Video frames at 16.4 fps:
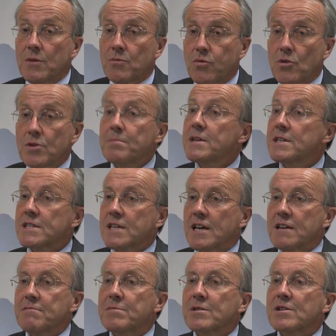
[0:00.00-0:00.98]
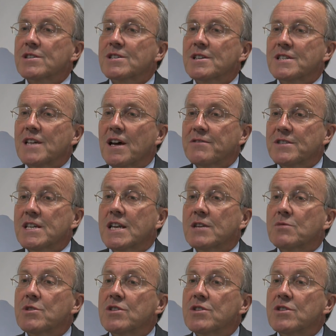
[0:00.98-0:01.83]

would be safe because, as I've said,